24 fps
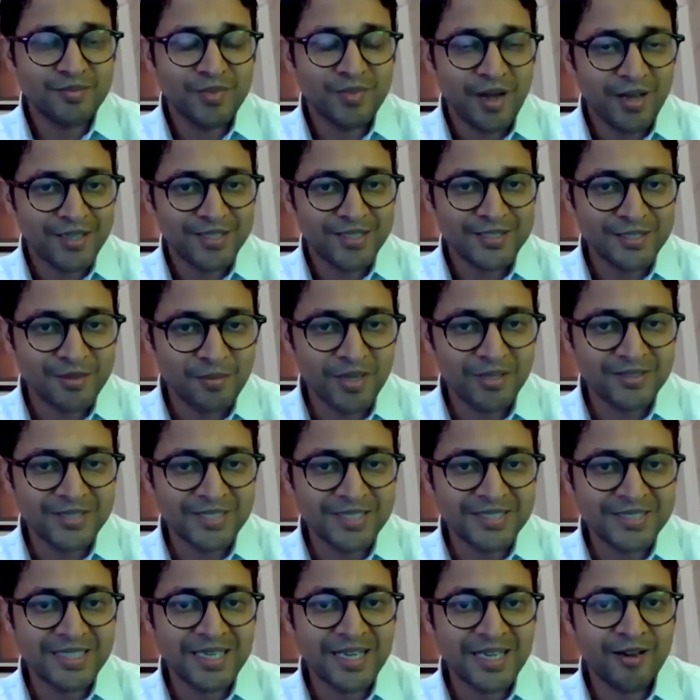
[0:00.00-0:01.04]
Markets are
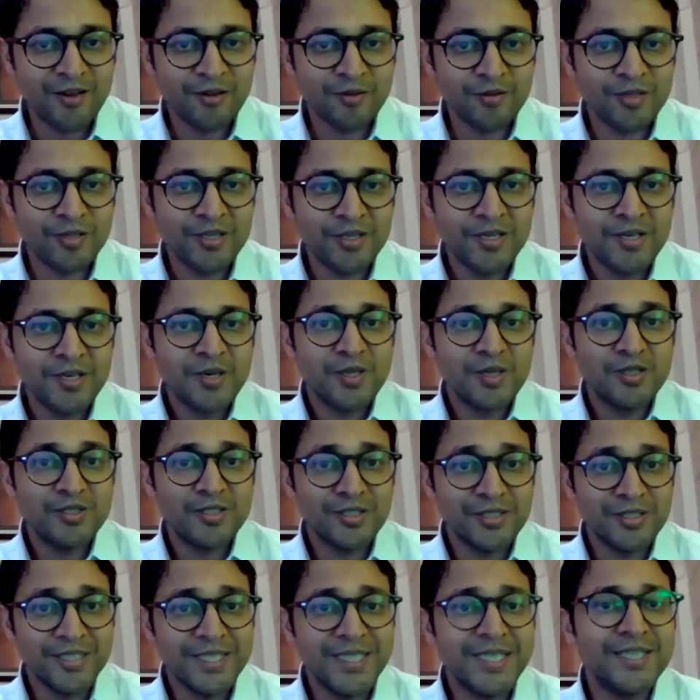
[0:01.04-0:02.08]
melting down.
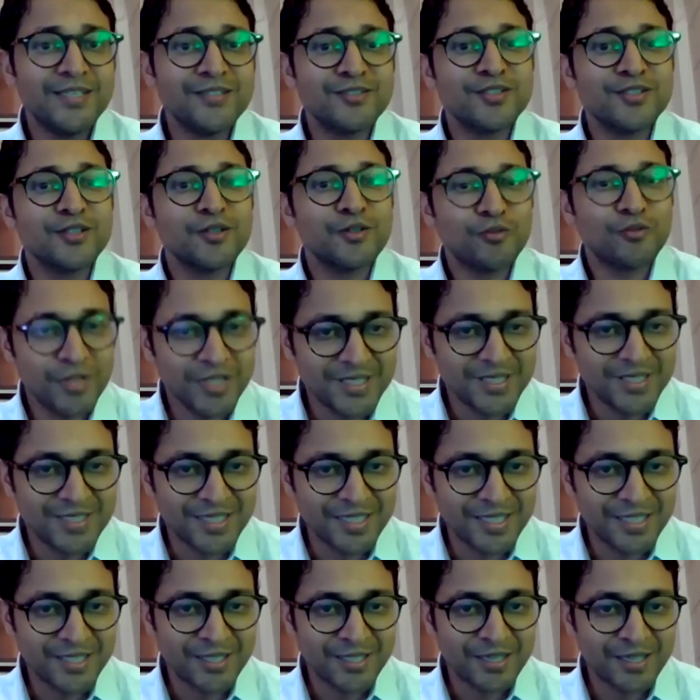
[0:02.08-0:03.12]
The need is
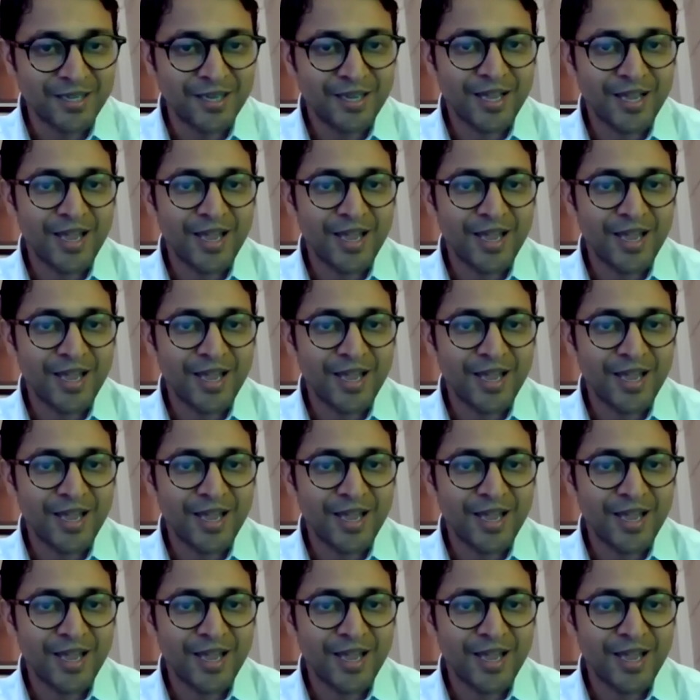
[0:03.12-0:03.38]
increasing